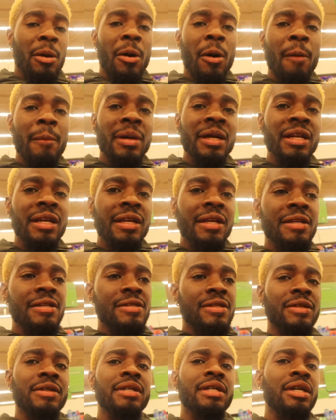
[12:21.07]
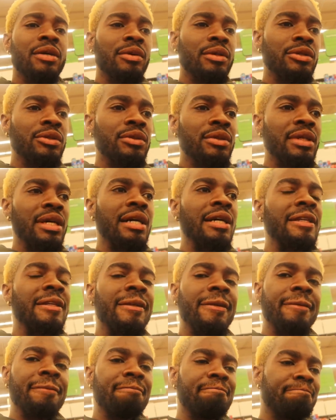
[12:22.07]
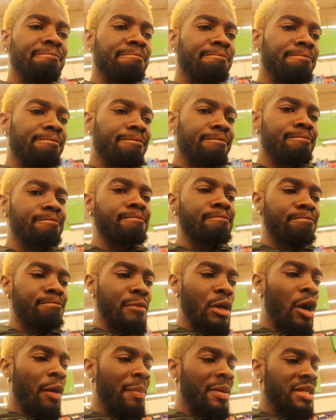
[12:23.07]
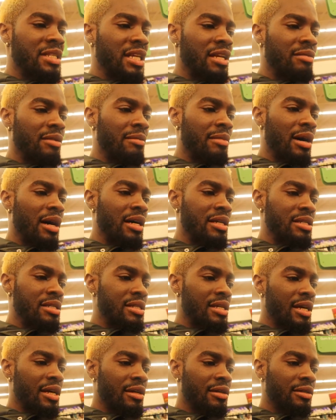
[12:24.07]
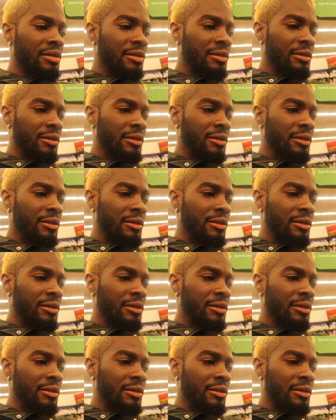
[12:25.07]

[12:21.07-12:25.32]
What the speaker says: How many kids out there will do that? Big up yourself, my boss, yeah?